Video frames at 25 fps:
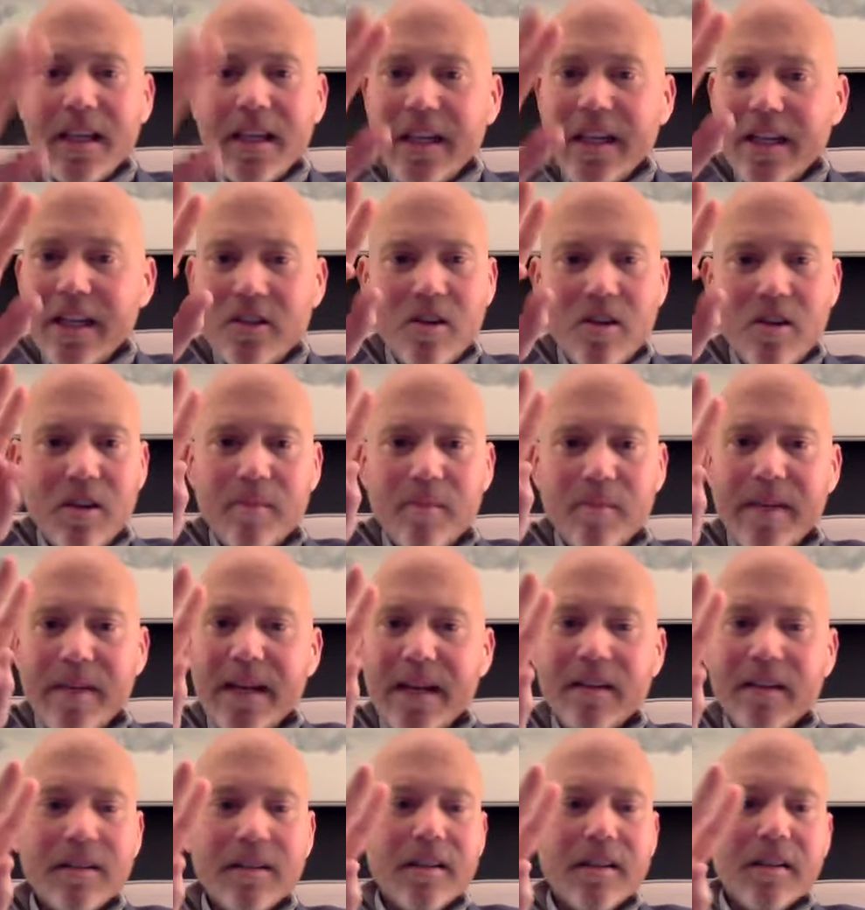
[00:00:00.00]
It's all
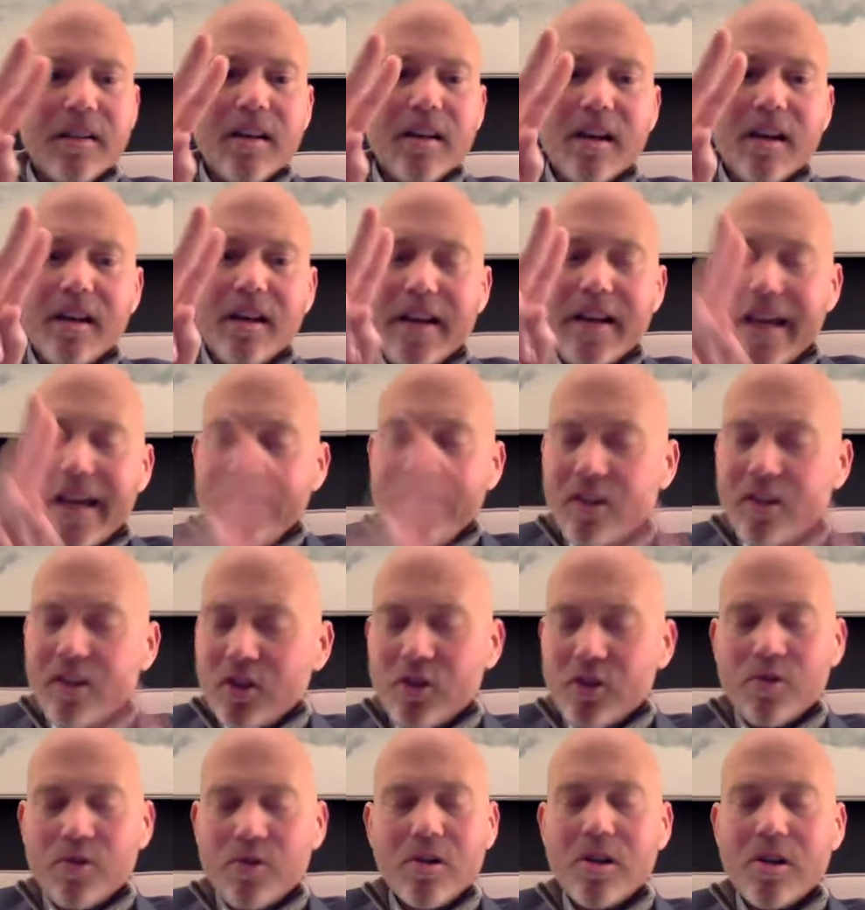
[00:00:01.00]
about having a
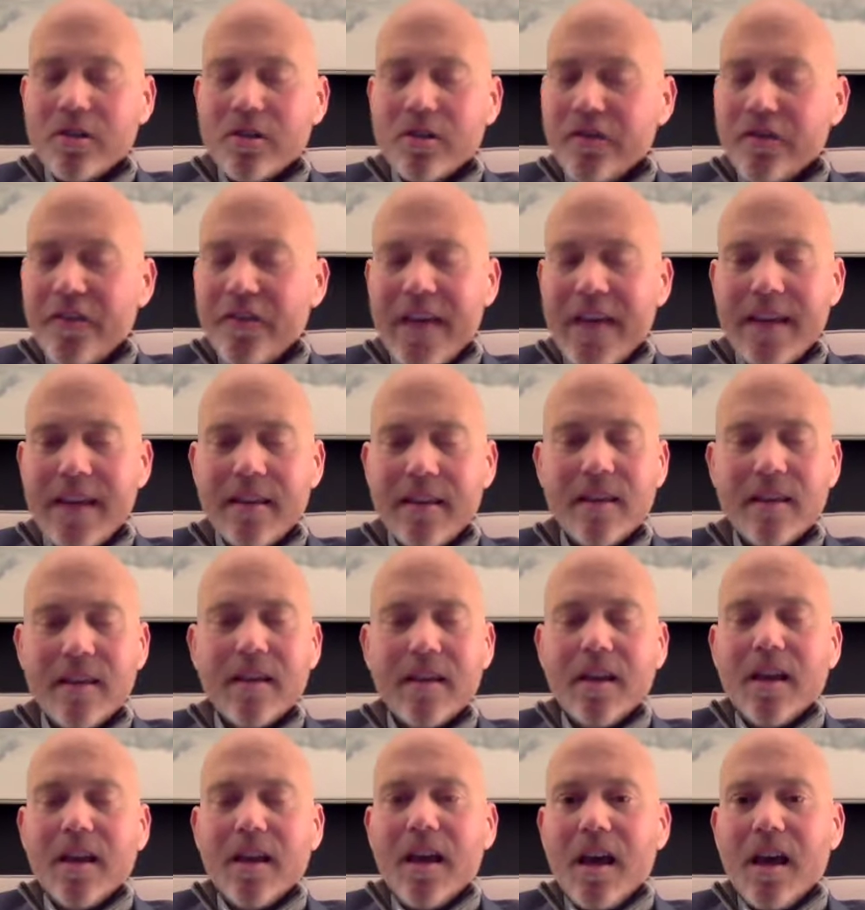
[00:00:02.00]
strong faith
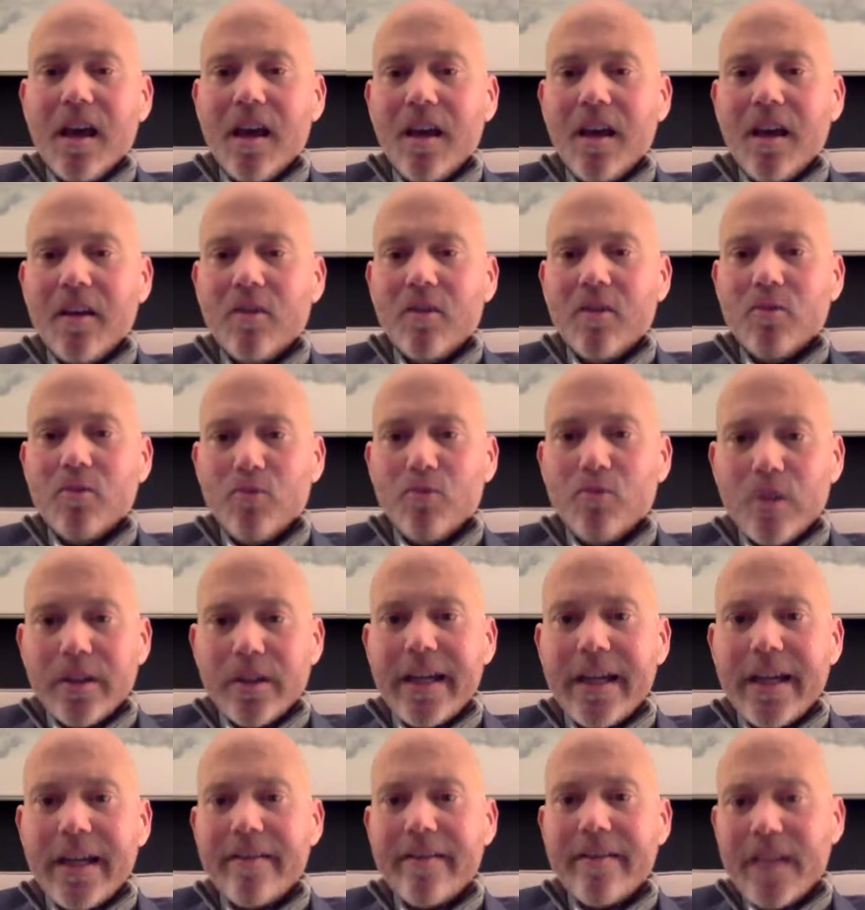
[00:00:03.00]
and
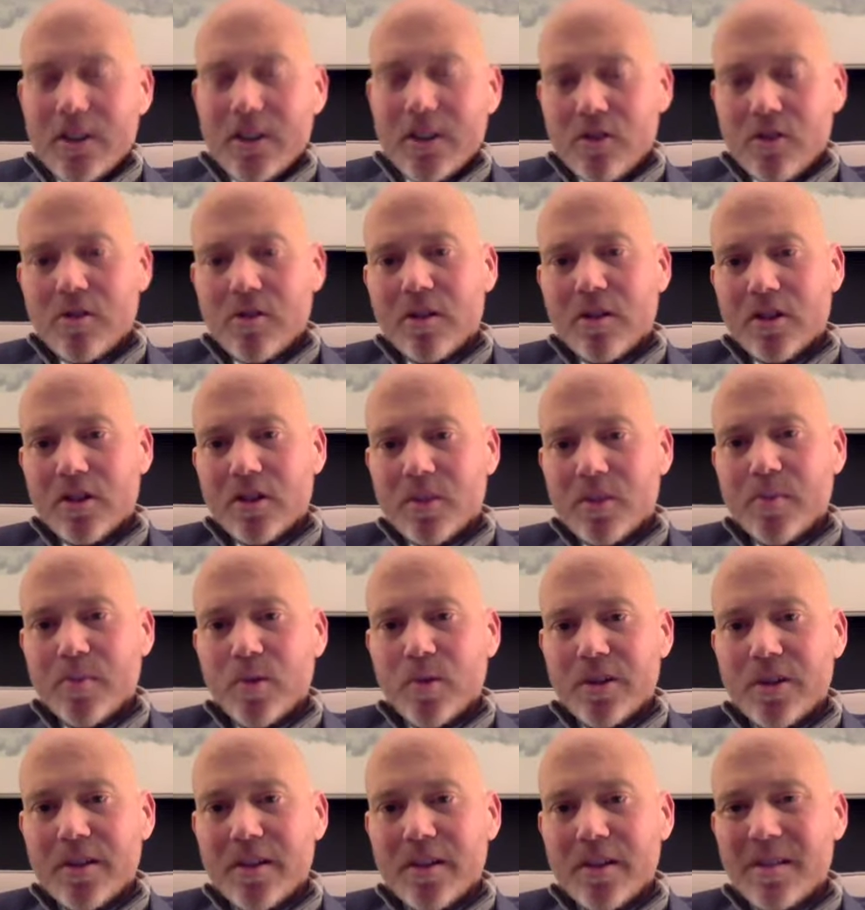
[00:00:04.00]
really having that strong
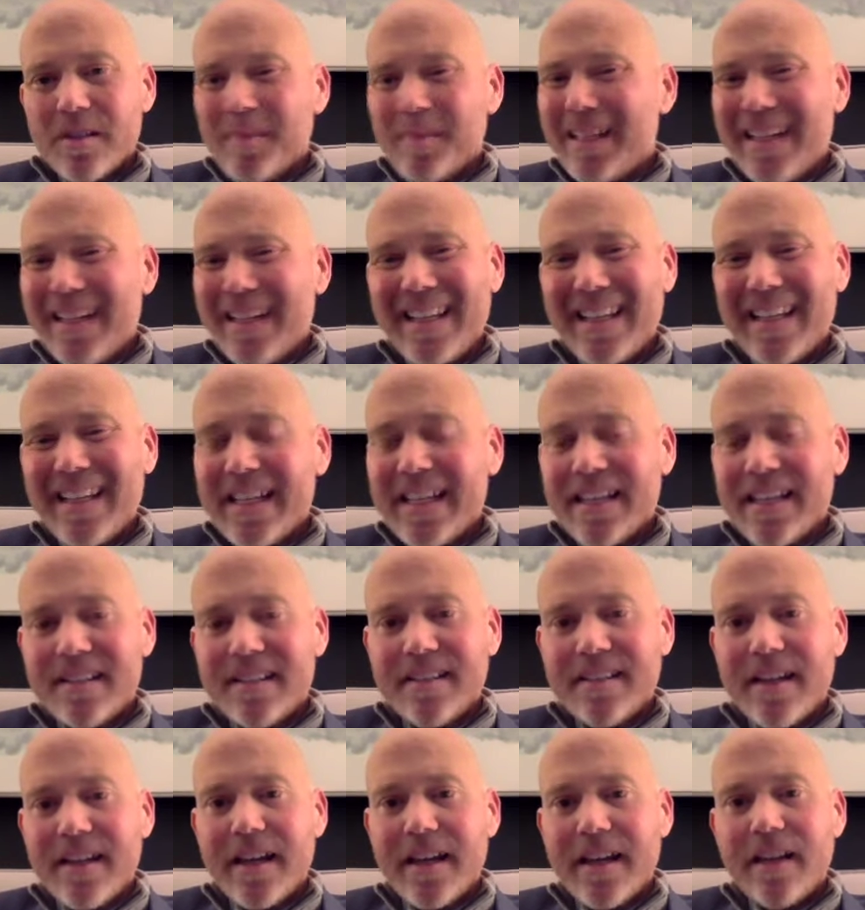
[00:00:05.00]
support system. And like I
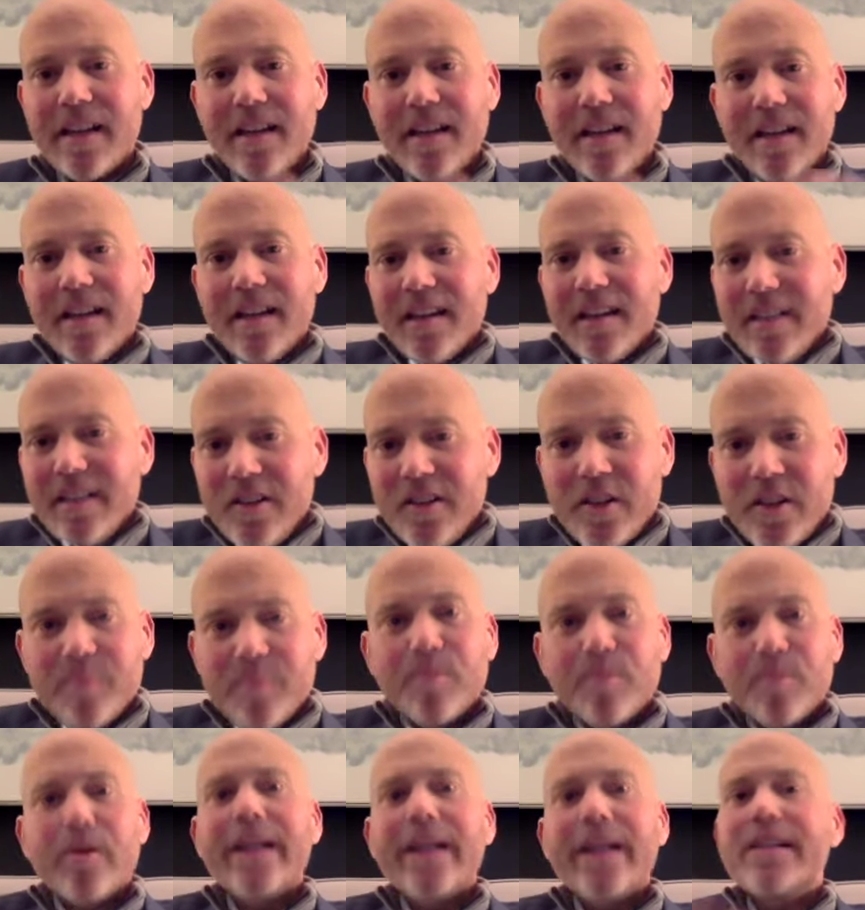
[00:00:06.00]
said, you could
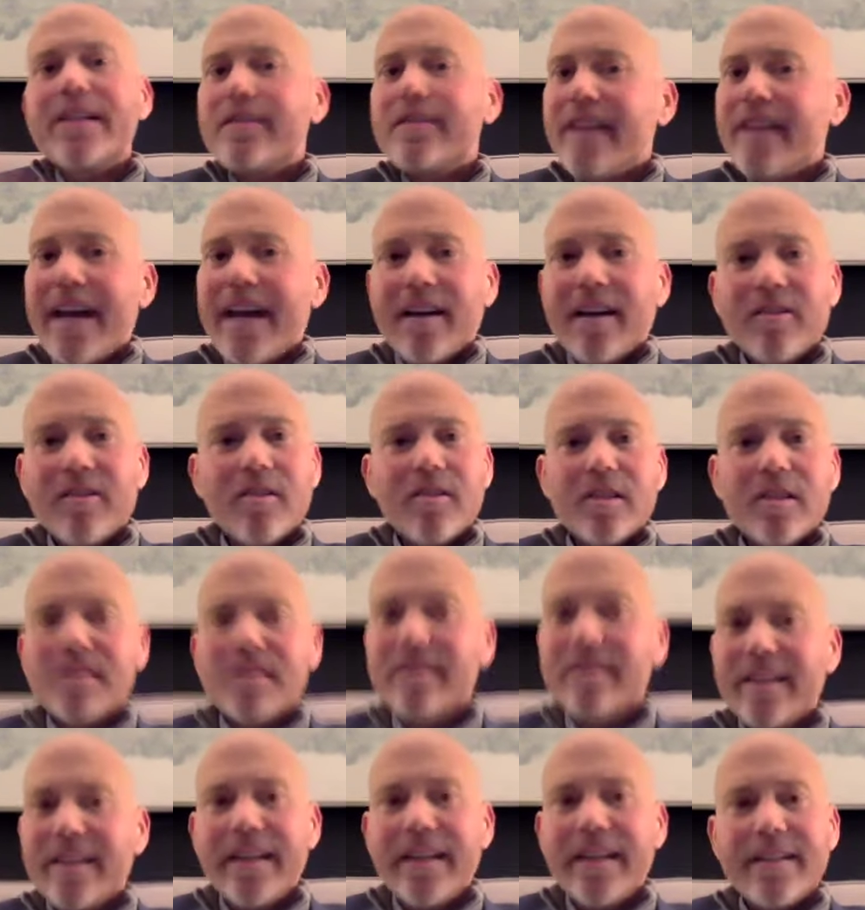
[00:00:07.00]
branch that across
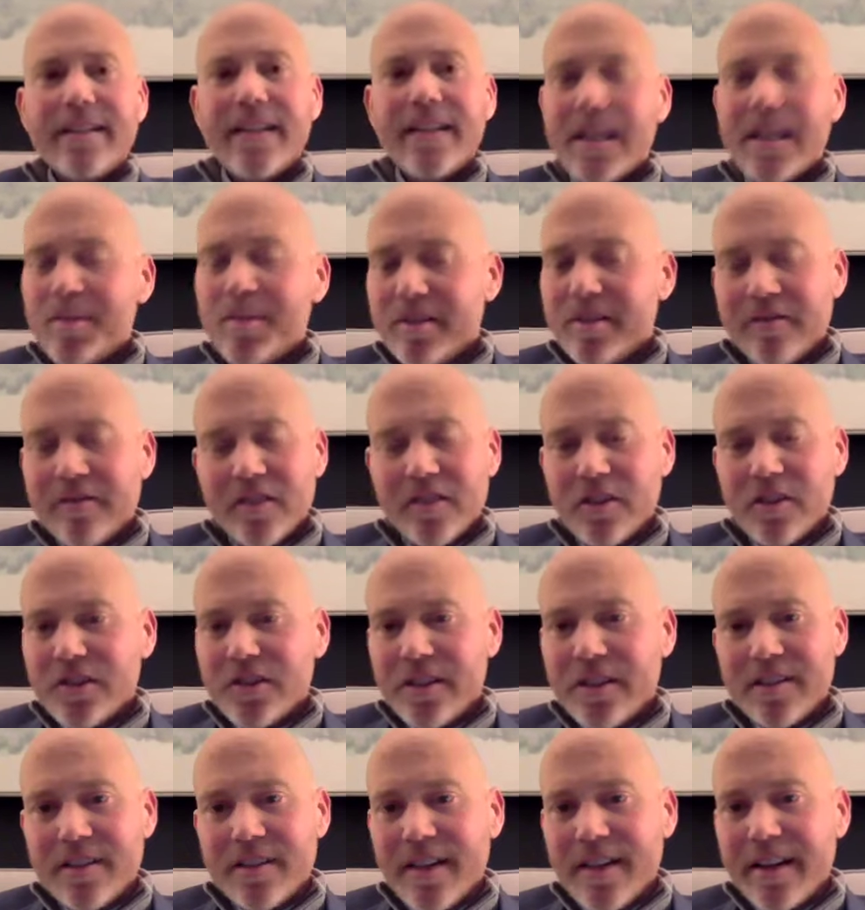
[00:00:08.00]
any types of
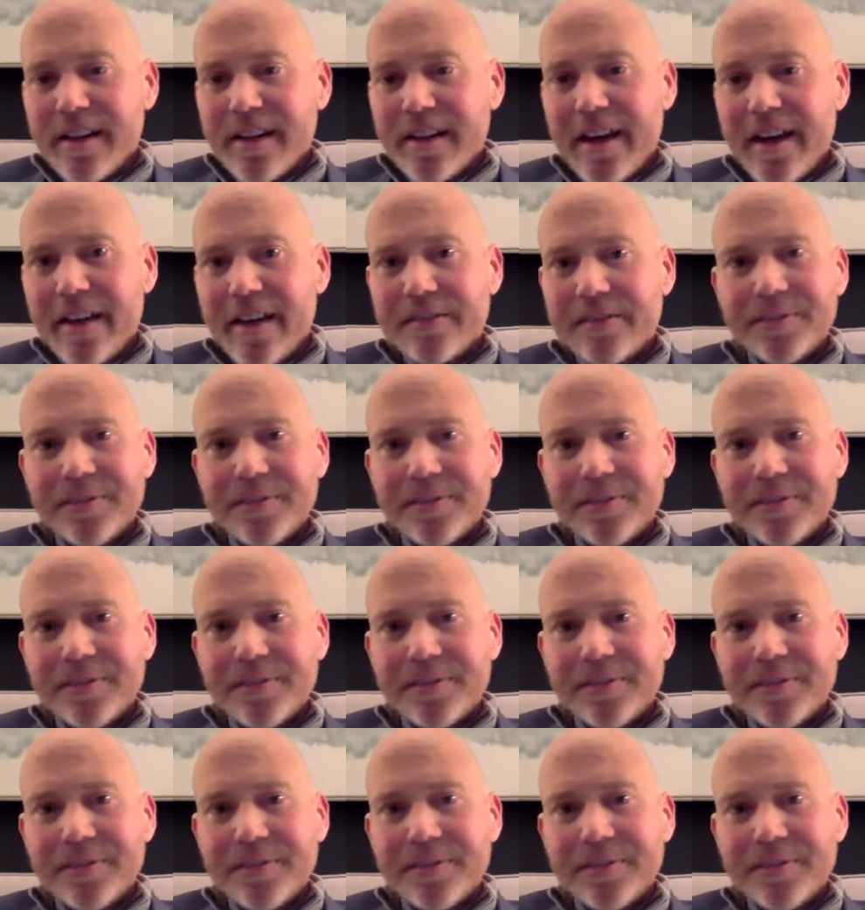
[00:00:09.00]
adversities that you have.